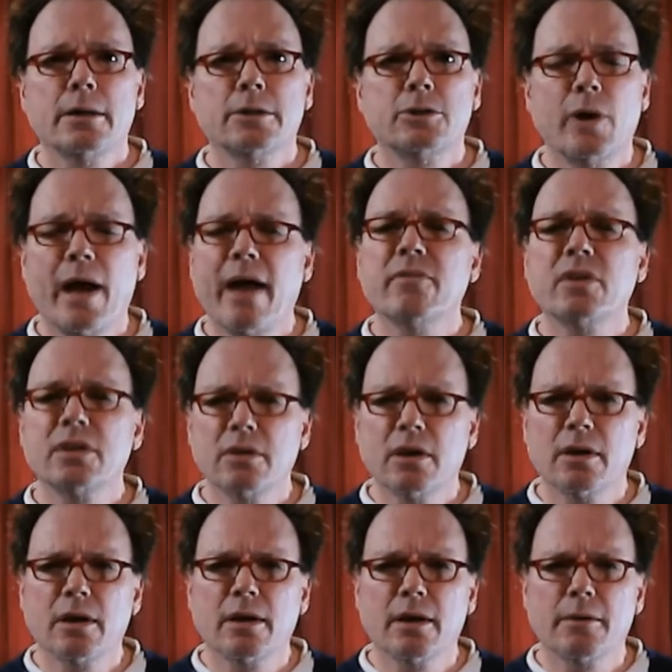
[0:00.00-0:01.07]
have an
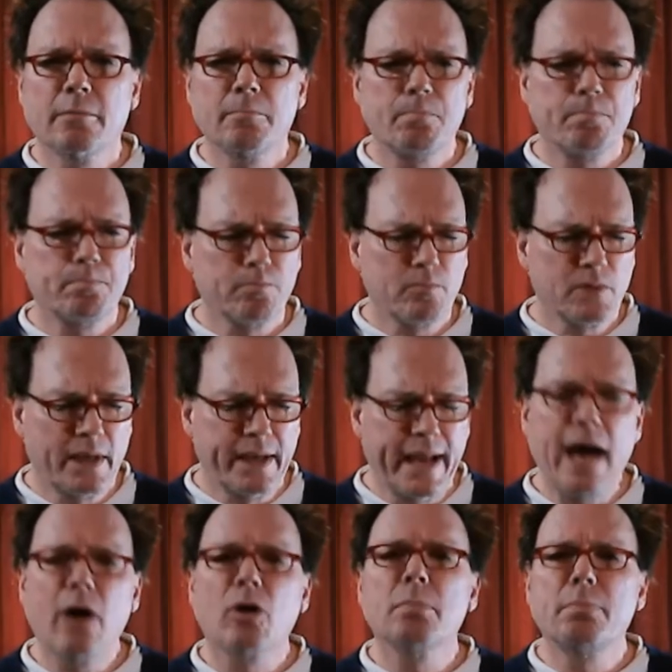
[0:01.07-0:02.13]

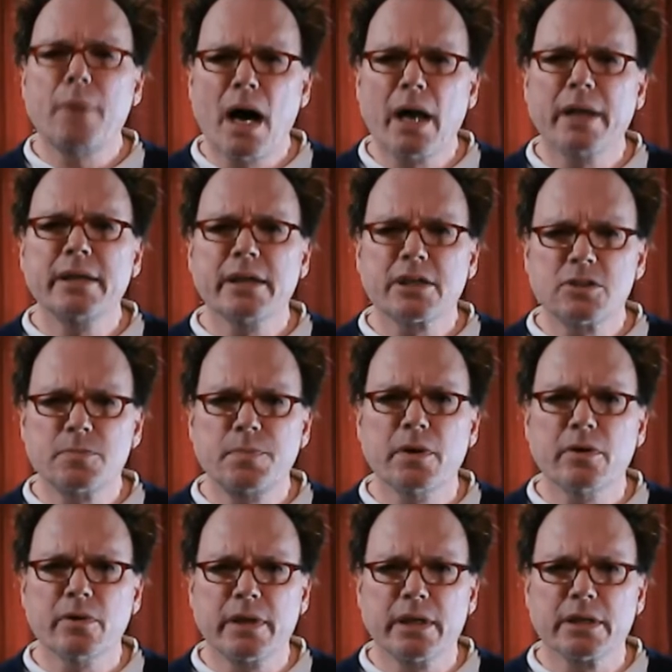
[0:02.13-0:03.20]
out of body
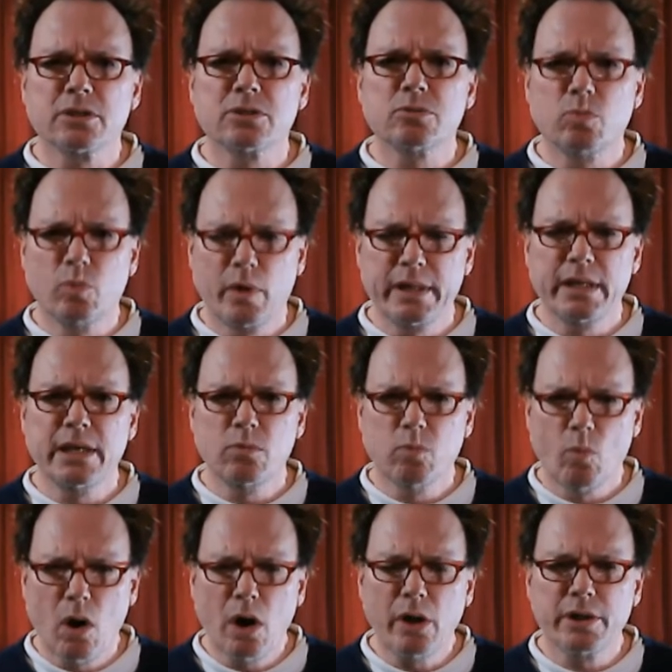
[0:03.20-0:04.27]
experience when he
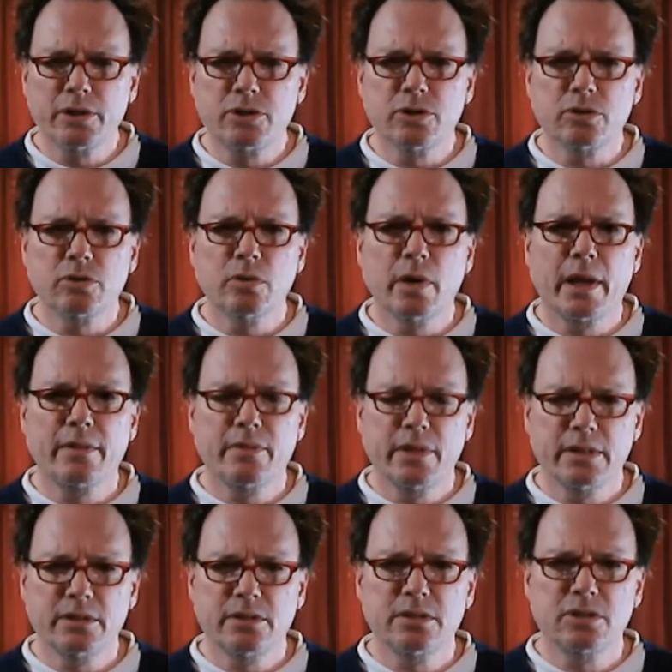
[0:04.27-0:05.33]
wanted to, and
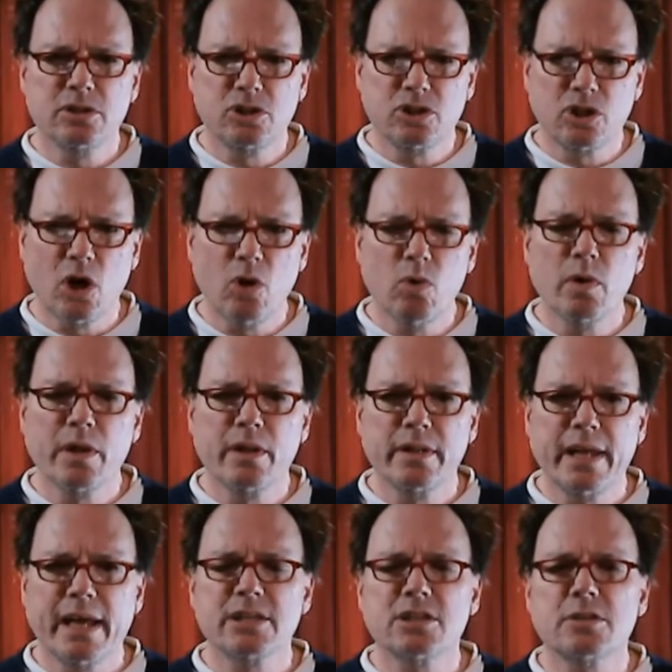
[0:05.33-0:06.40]
then to go in
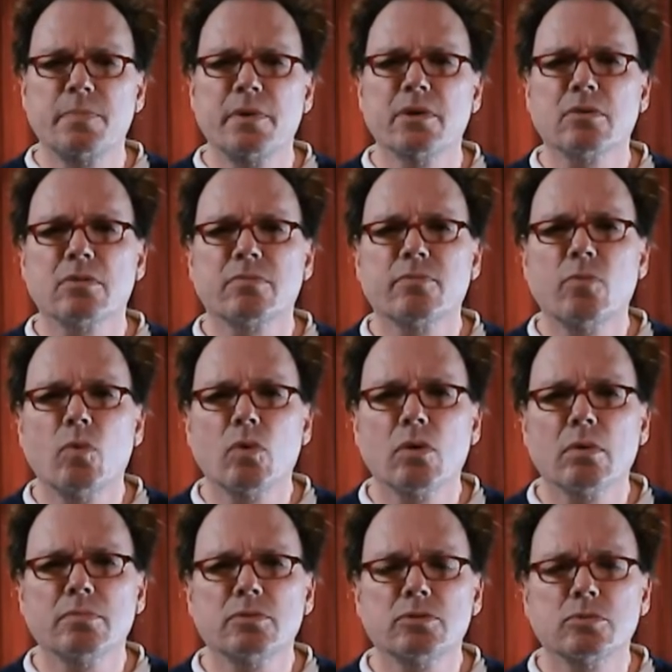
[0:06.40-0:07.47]
that spirit
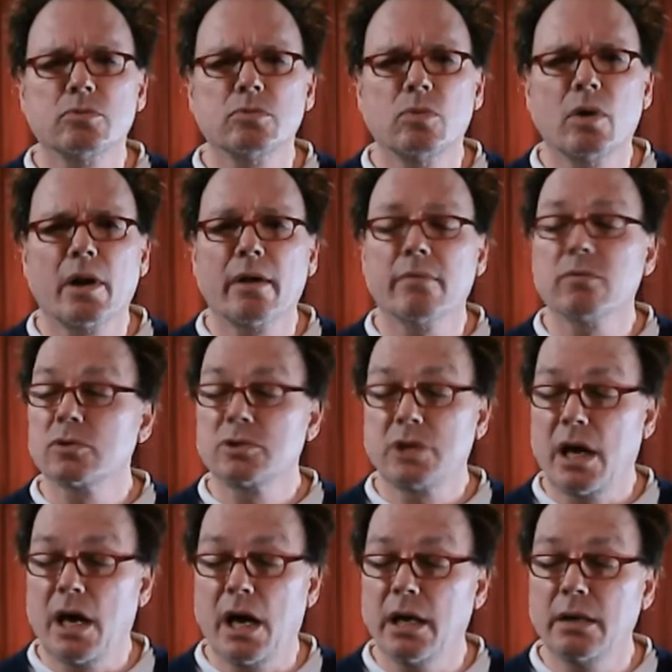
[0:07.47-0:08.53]
form to whatever
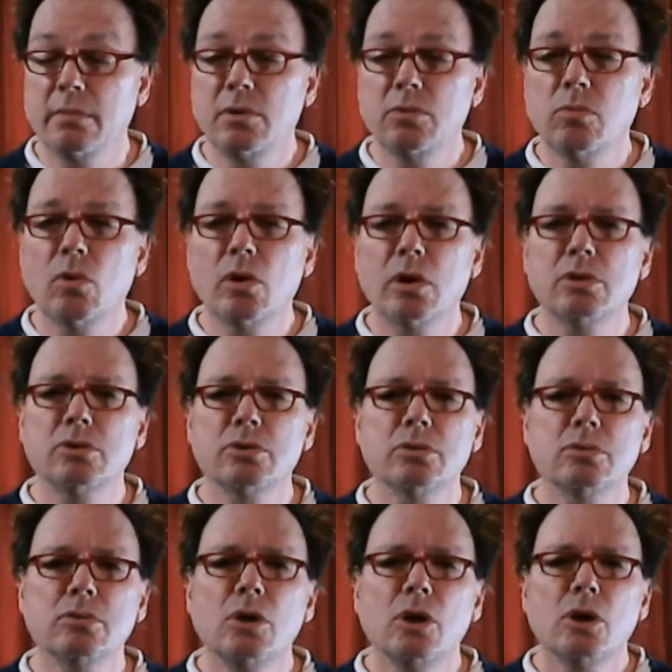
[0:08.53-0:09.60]
time he wanted
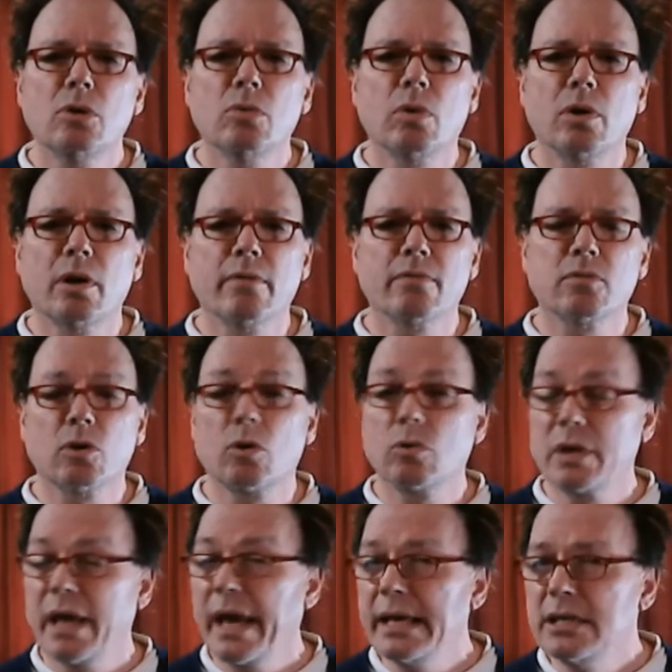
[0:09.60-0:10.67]
to, whatever
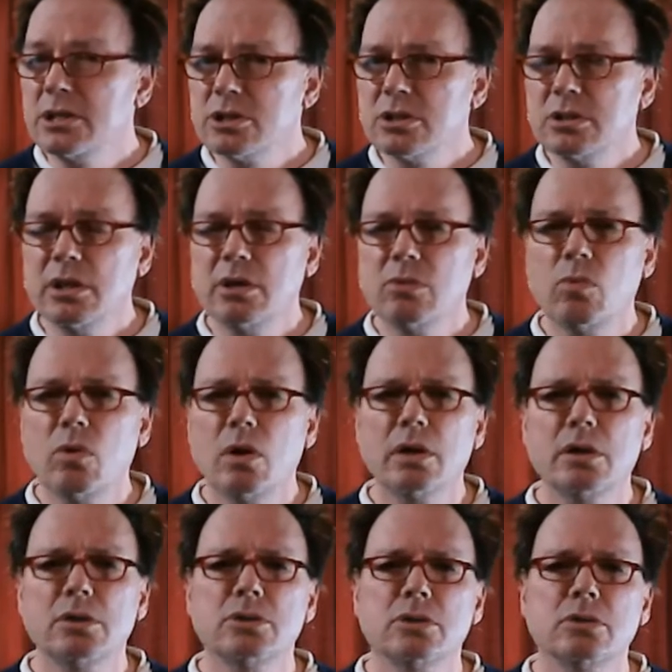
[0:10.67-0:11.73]
location he
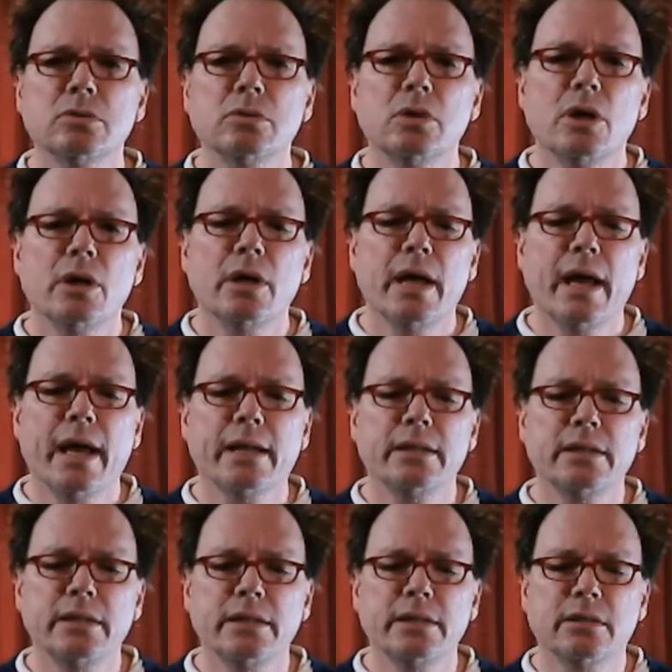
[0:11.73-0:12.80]
wanted to, and
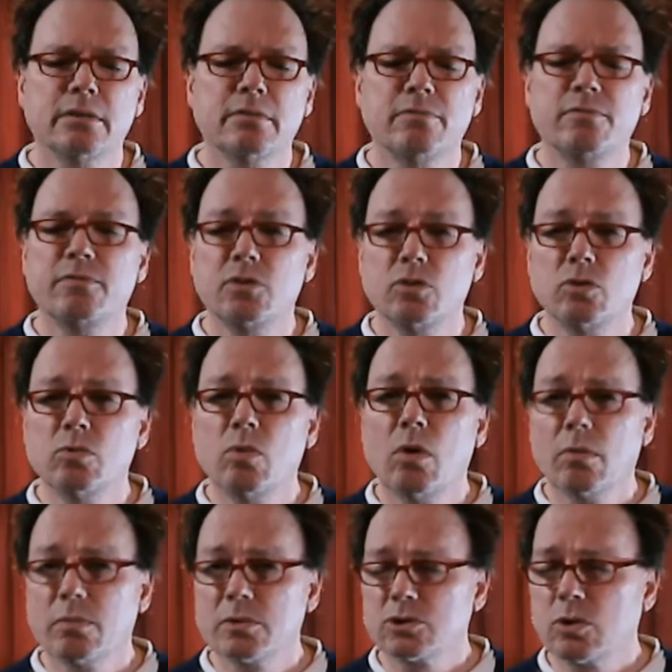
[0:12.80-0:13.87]
he could view
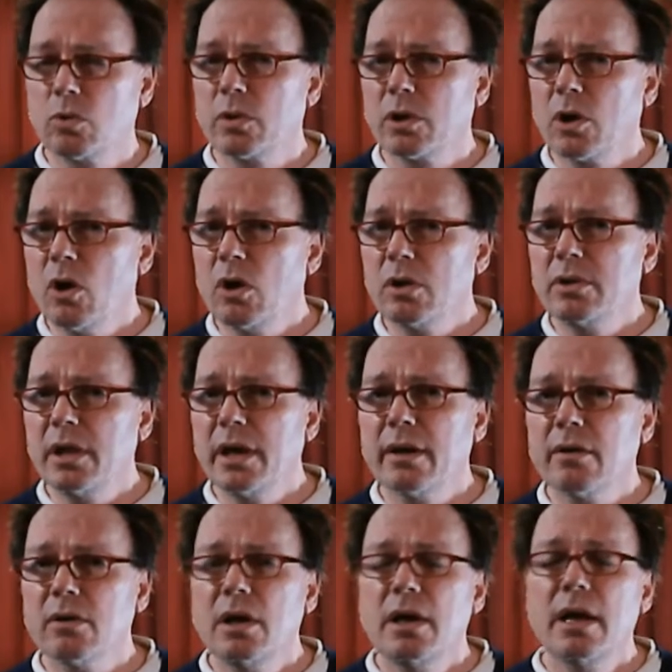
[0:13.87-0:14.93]
what was going on
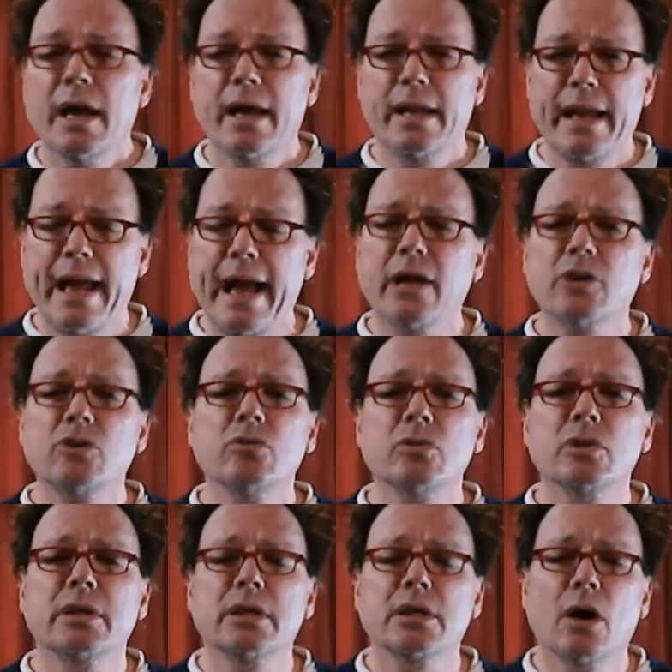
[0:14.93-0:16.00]
there and
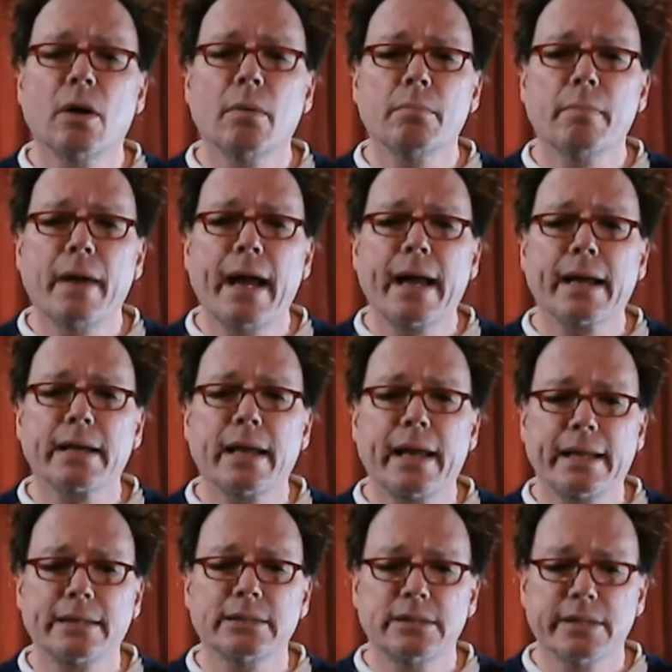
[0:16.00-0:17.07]
accurately come back
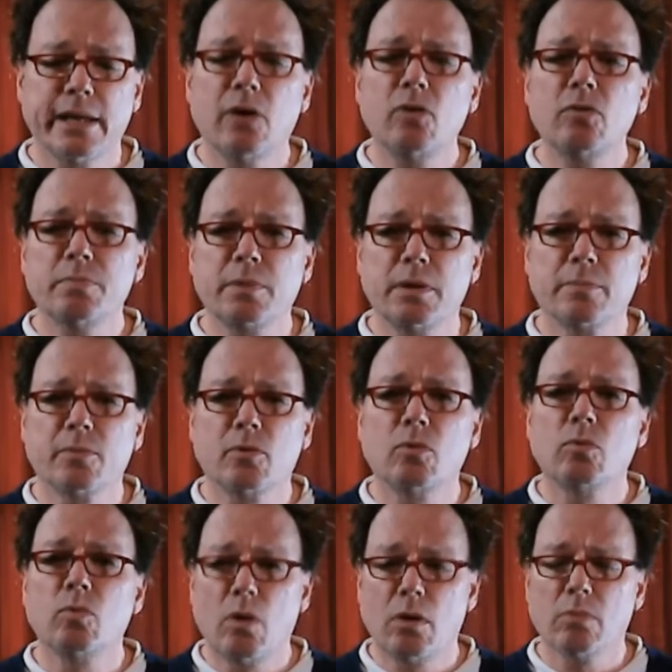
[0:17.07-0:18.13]
and tell people
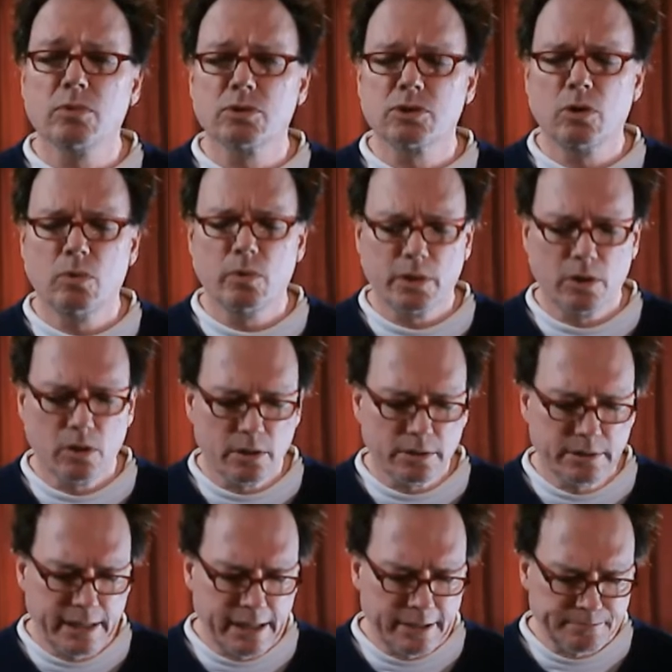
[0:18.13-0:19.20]
what was going on
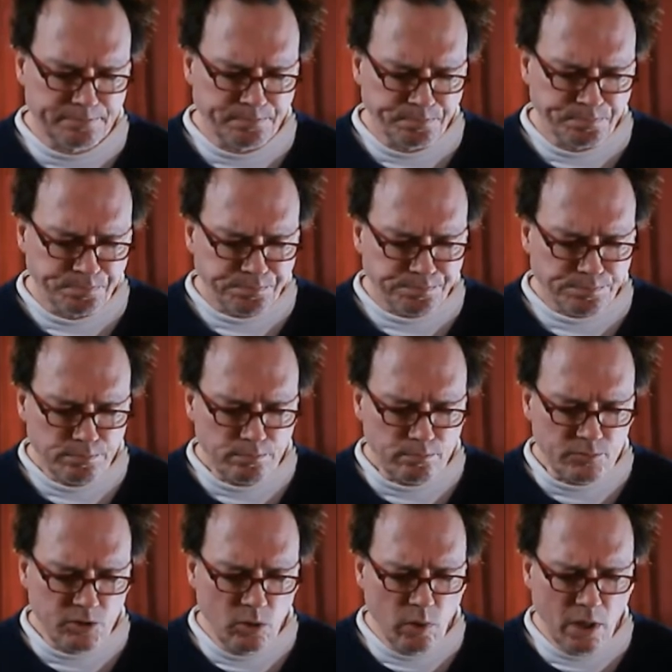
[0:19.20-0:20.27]
there.
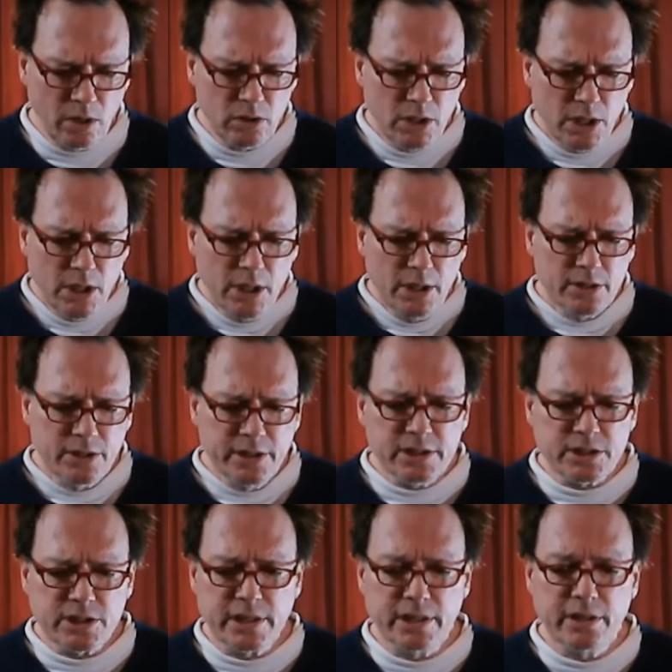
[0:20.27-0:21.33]
Well,
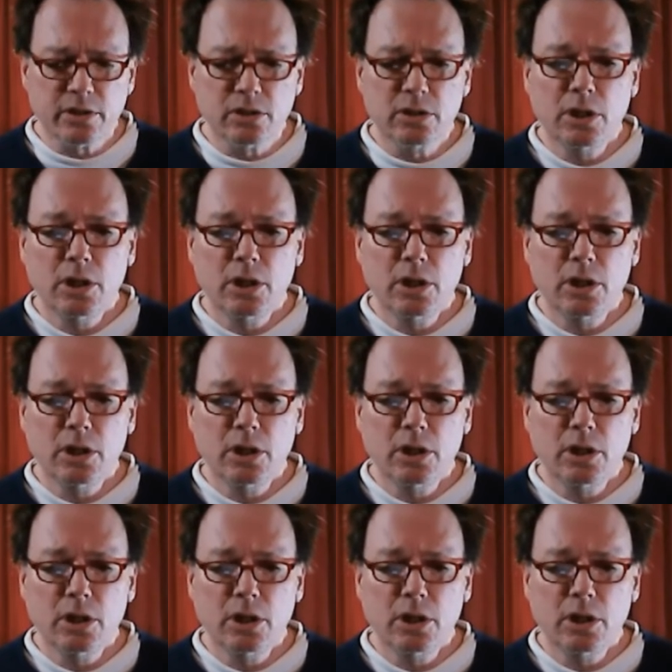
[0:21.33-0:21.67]
this here